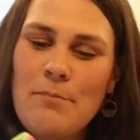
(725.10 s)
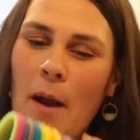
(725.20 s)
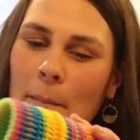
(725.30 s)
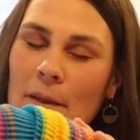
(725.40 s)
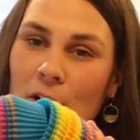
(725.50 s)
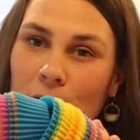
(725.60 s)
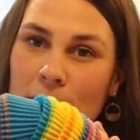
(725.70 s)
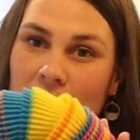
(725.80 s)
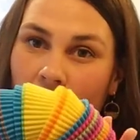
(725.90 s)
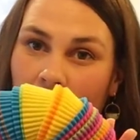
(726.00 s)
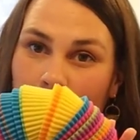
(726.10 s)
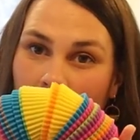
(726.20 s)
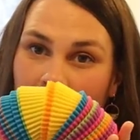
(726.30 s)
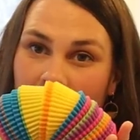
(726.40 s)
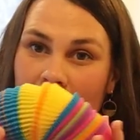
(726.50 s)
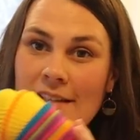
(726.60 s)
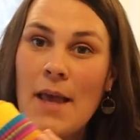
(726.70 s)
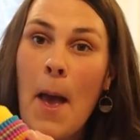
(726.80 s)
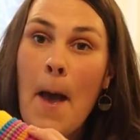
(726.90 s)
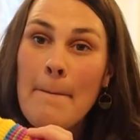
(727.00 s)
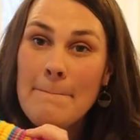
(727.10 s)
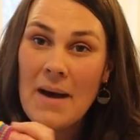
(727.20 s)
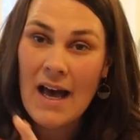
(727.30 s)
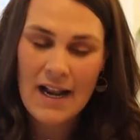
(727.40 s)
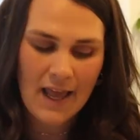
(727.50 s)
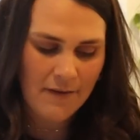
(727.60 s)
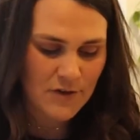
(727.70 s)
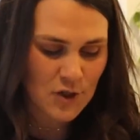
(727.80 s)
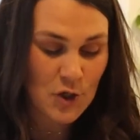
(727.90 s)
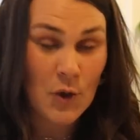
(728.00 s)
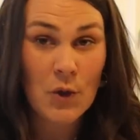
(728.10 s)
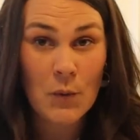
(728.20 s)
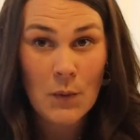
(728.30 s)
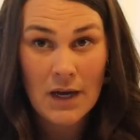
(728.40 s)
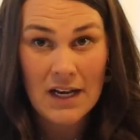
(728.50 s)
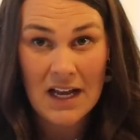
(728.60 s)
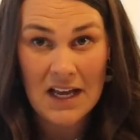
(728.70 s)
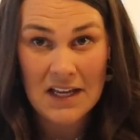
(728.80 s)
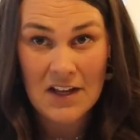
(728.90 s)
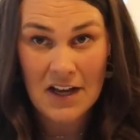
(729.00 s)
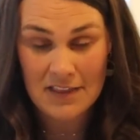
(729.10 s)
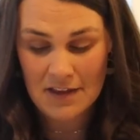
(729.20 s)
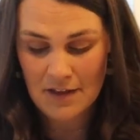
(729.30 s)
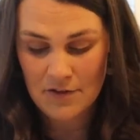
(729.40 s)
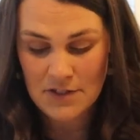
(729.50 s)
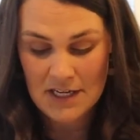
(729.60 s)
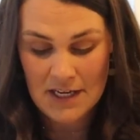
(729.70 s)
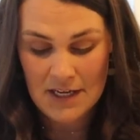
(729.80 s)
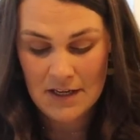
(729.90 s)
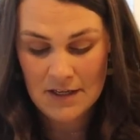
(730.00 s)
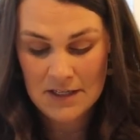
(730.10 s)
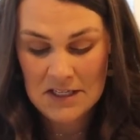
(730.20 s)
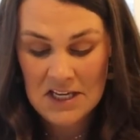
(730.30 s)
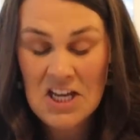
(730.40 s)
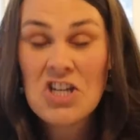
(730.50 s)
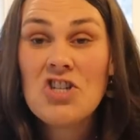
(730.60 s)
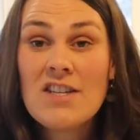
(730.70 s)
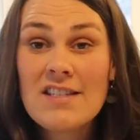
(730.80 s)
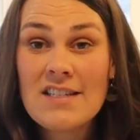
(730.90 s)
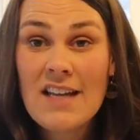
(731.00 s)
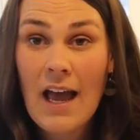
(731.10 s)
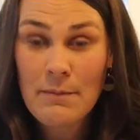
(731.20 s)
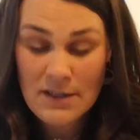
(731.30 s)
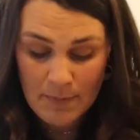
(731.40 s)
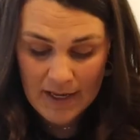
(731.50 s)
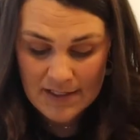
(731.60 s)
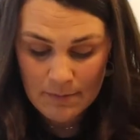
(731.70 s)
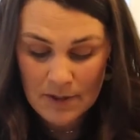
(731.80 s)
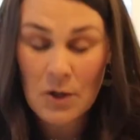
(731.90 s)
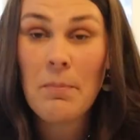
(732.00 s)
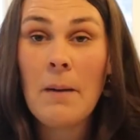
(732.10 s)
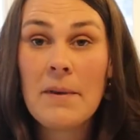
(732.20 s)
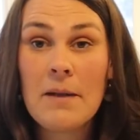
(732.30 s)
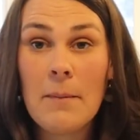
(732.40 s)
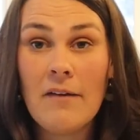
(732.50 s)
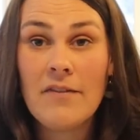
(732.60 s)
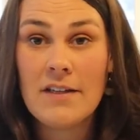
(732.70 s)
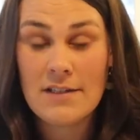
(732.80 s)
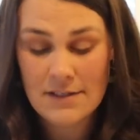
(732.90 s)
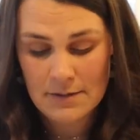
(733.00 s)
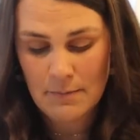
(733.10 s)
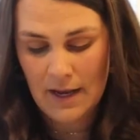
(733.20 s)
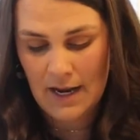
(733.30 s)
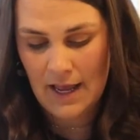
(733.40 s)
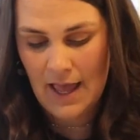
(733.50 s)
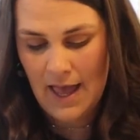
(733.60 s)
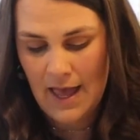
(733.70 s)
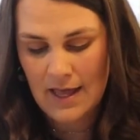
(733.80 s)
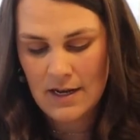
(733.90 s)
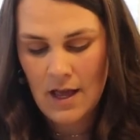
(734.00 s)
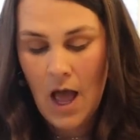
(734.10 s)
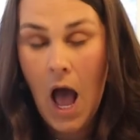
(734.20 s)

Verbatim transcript: have probably heard me talk about these, but I have to show you what I got the other day. Just in time to make some little pumpkin muffins, might I add.